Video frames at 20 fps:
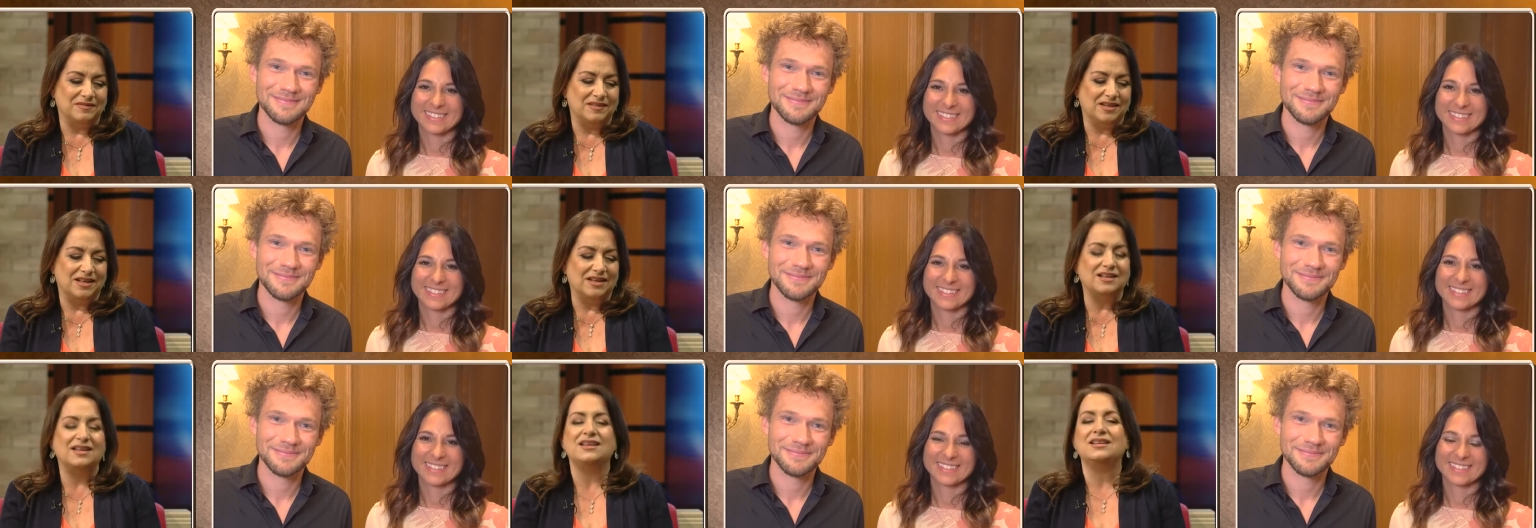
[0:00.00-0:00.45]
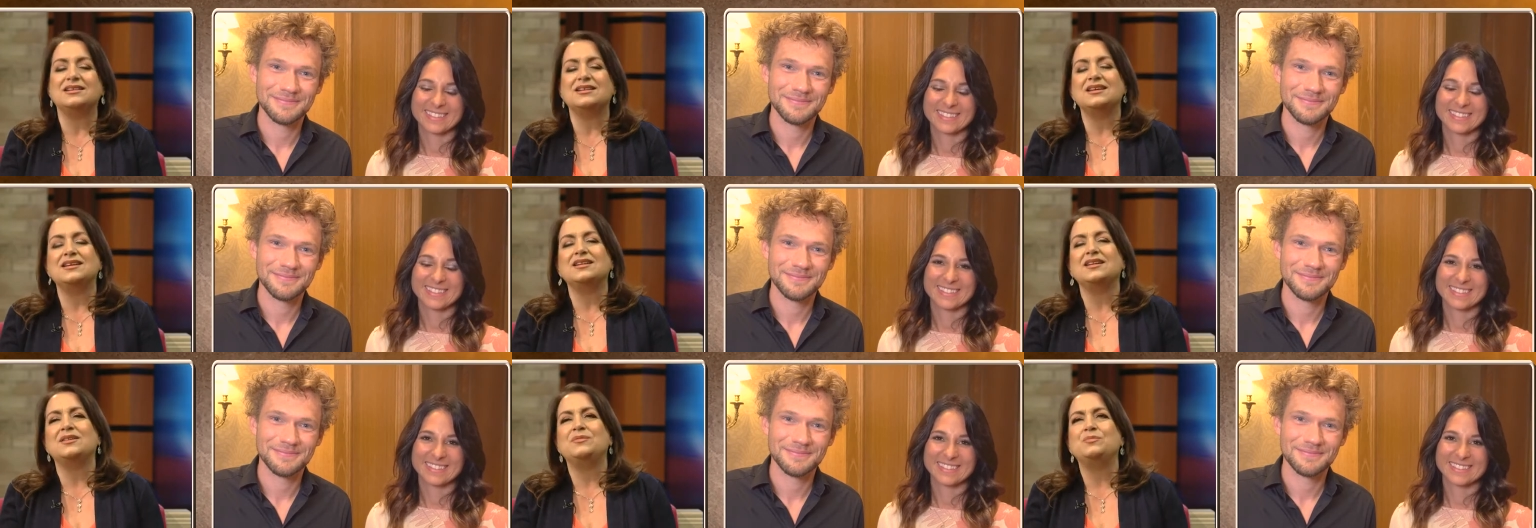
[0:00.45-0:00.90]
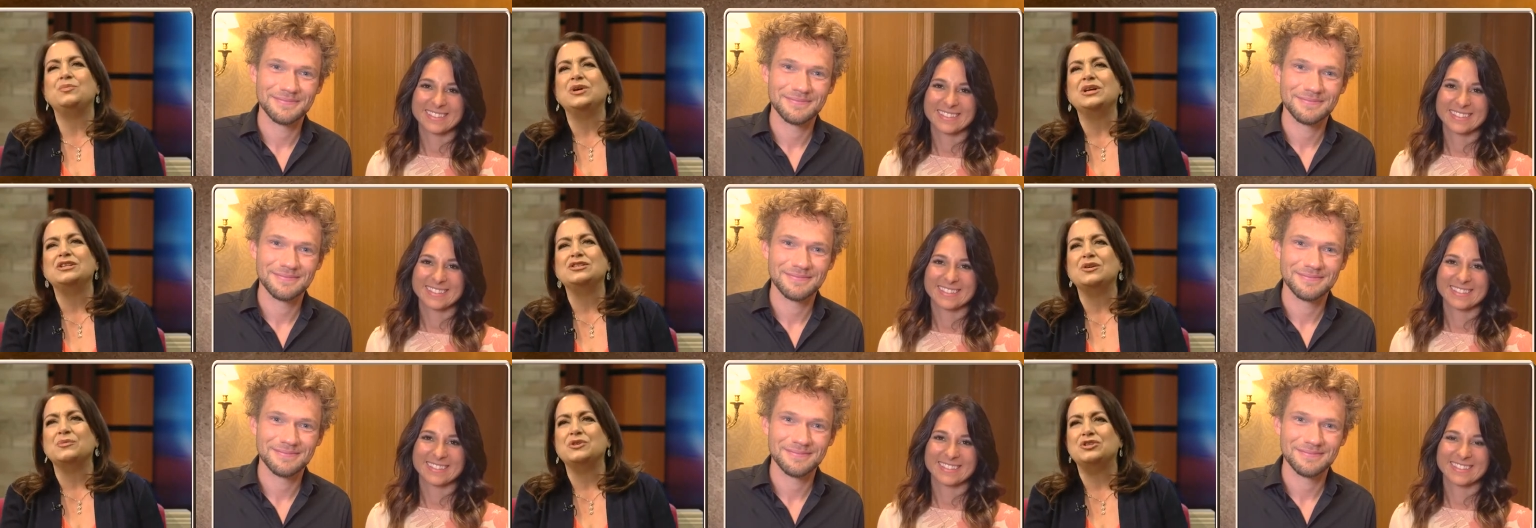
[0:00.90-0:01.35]
Speaker 1: It, it, it
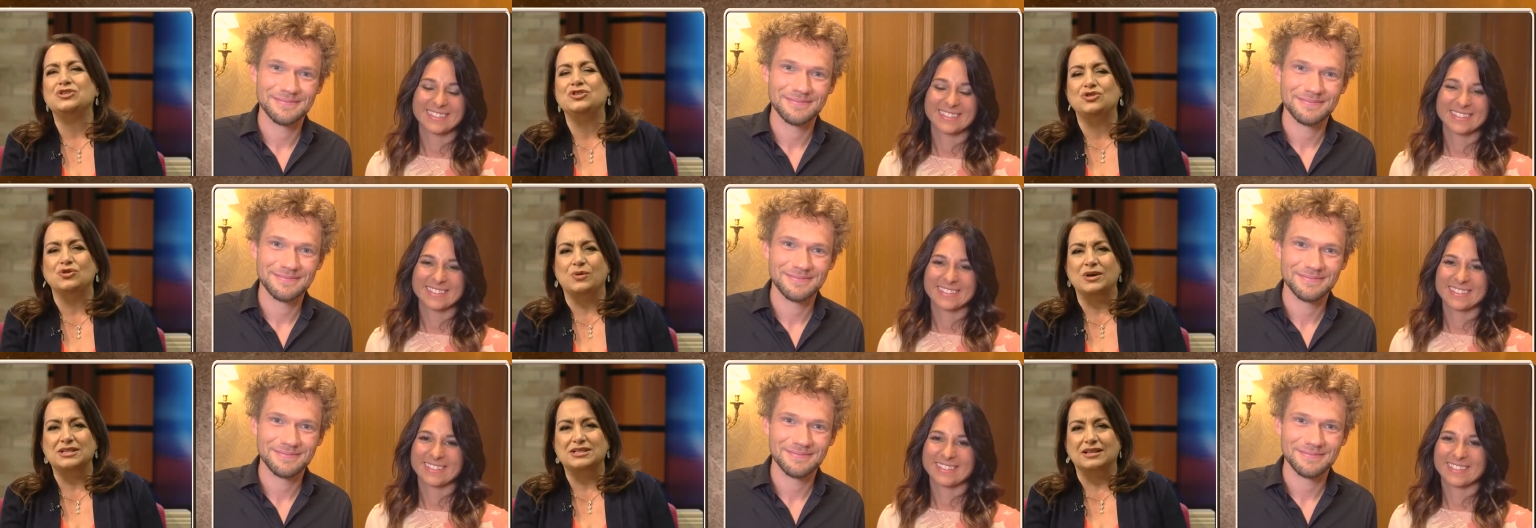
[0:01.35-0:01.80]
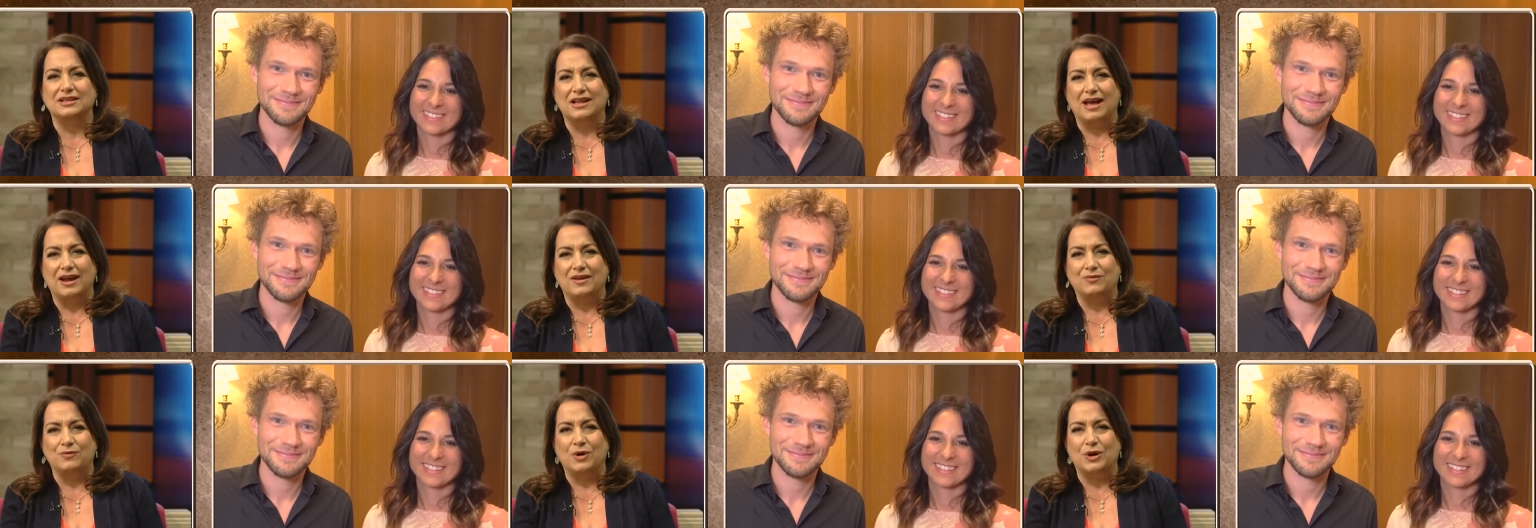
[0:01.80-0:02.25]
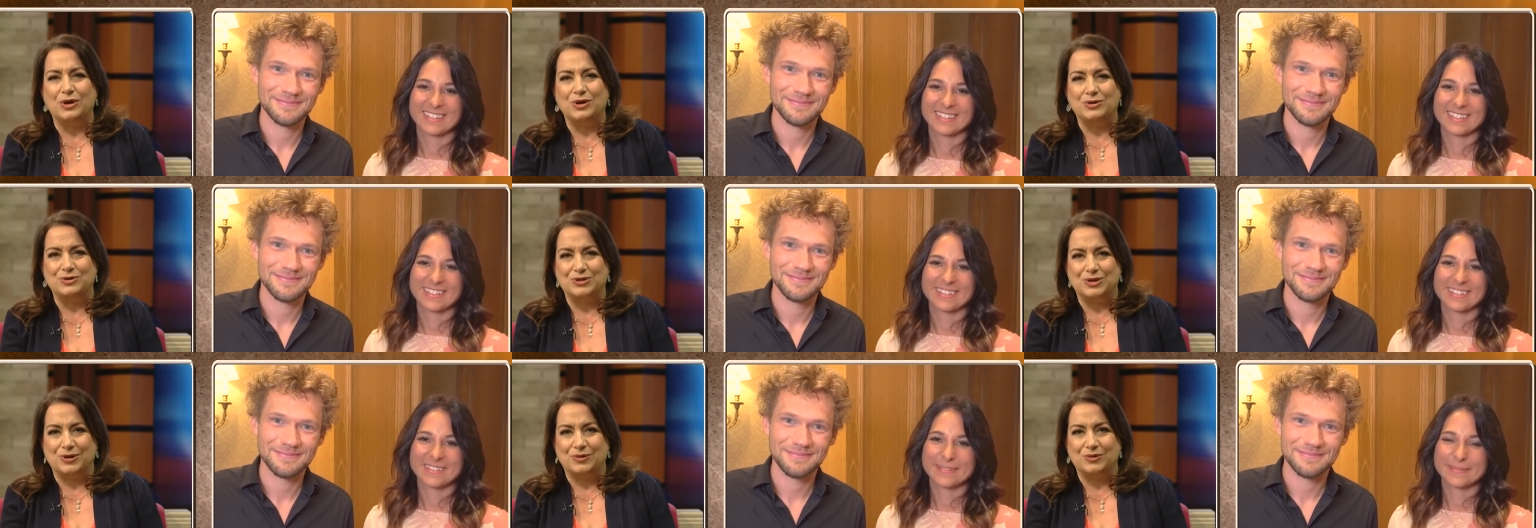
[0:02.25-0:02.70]
brings so much joy to life, what
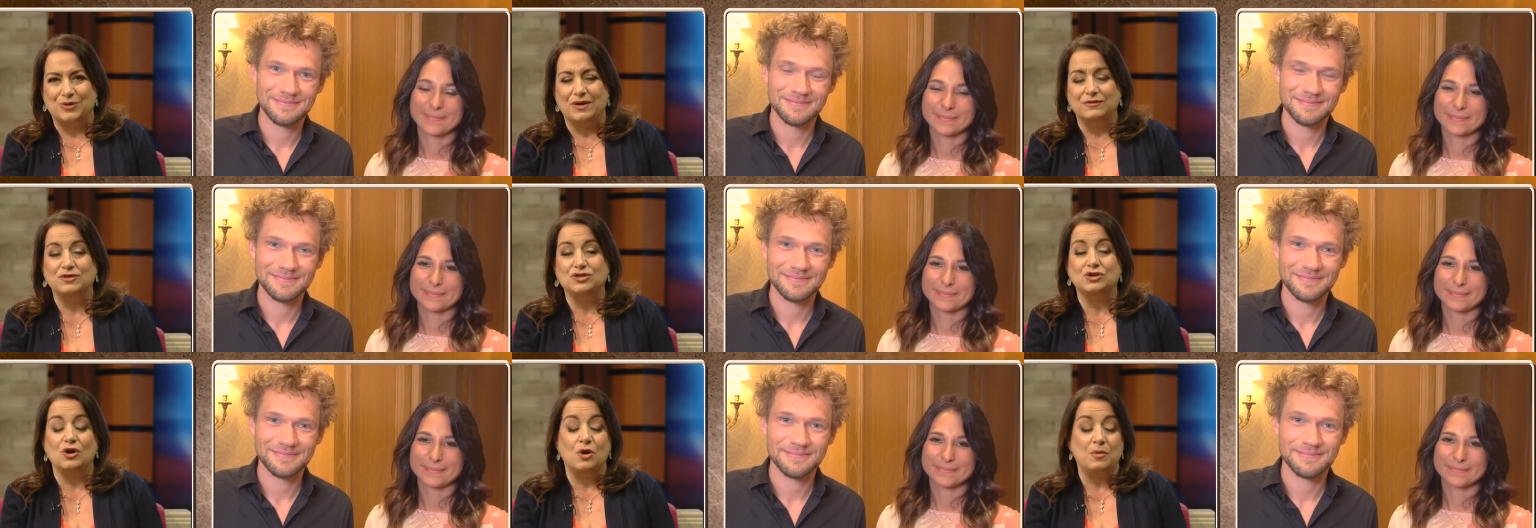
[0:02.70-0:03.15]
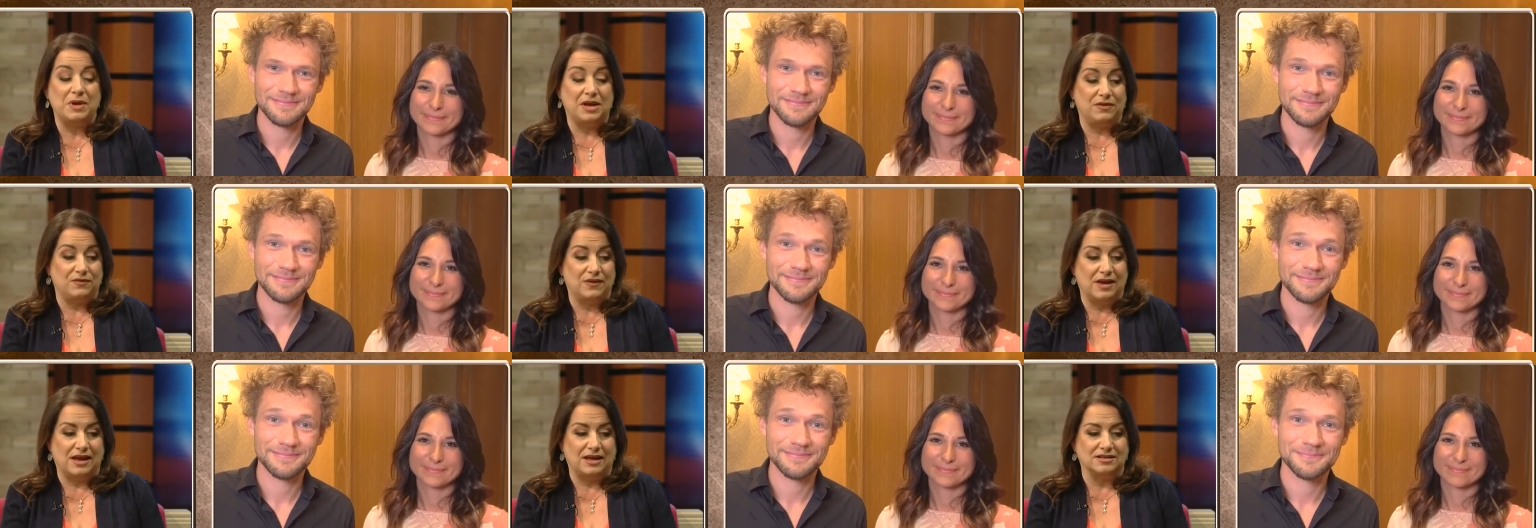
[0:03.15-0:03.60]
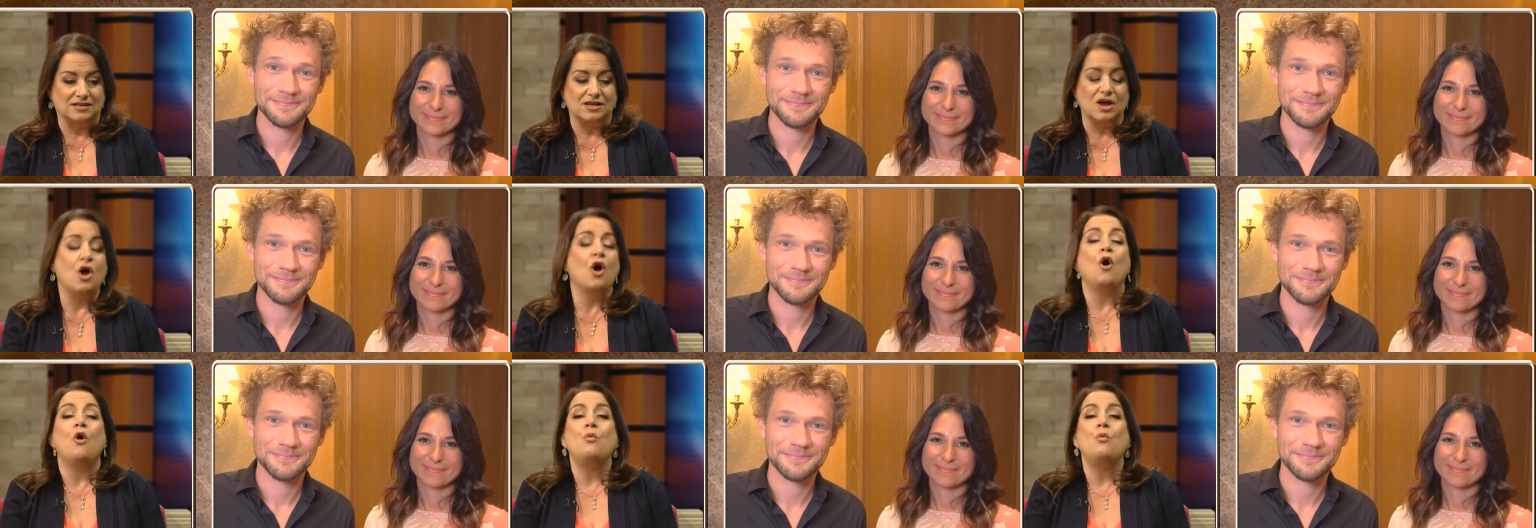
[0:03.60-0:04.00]
you do. You have so many fans.